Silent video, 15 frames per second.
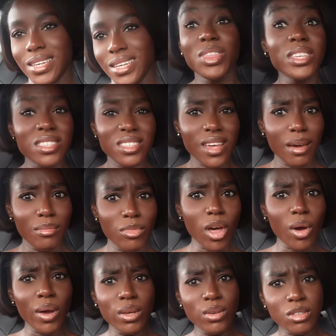This time though,
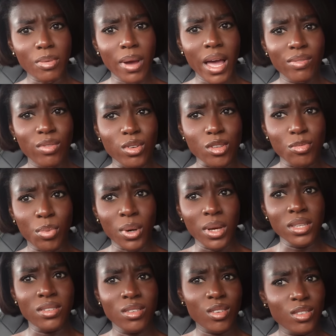I use my Avios
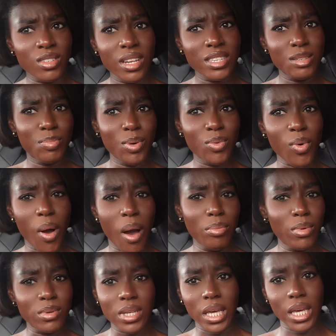points, because let's be real, I'm
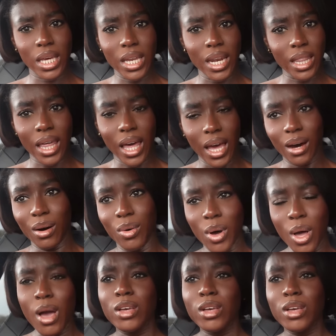not taking another L.